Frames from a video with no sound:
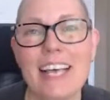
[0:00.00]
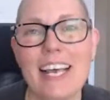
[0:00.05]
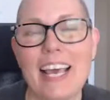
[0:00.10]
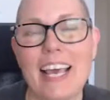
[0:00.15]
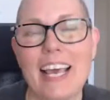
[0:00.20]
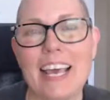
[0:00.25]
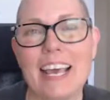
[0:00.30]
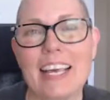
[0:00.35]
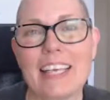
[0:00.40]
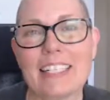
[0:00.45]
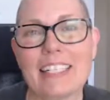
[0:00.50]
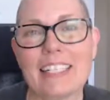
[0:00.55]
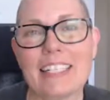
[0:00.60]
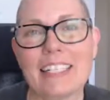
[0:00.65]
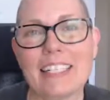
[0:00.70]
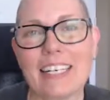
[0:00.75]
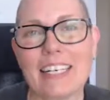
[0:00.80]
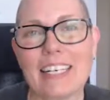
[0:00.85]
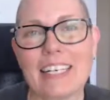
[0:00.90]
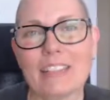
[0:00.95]
and
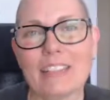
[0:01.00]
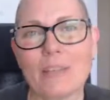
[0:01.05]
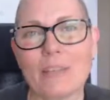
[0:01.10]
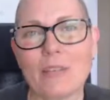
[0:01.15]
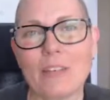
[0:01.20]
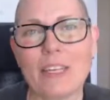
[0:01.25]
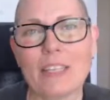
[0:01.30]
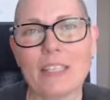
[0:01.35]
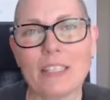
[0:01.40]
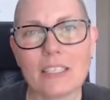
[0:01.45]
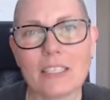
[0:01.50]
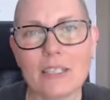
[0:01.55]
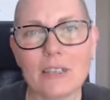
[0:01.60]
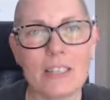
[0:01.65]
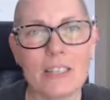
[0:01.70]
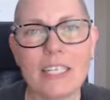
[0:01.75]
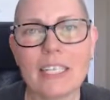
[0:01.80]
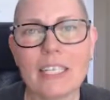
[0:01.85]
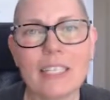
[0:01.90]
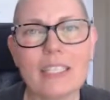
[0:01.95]
uh,
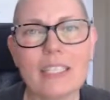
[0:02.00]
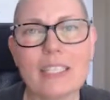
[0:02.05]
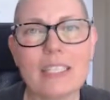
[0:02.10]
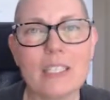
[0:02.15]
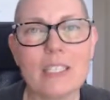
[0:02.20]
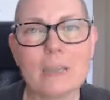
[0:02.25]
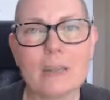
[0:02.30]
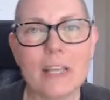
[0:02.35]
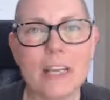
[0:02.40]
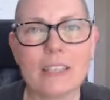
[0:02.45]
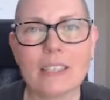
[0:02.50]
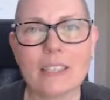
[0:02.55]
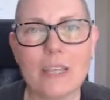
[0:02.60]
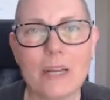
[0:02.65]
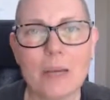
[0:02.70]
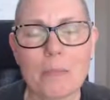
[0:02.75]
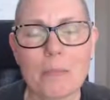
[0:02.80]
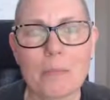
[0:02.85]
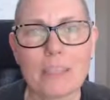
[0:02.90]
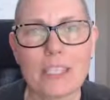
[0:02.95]
create consistent
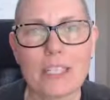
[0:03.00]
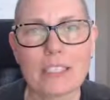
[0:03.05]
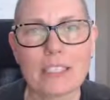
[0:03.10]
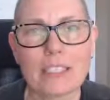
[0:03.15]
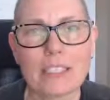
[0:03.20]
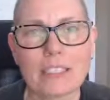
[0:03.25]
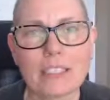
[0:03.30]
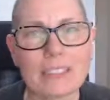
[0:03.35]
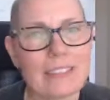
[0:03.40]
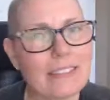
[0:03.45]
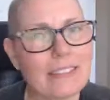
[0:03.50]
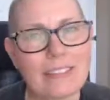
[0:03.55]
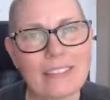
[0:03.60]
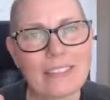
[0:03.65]
income, because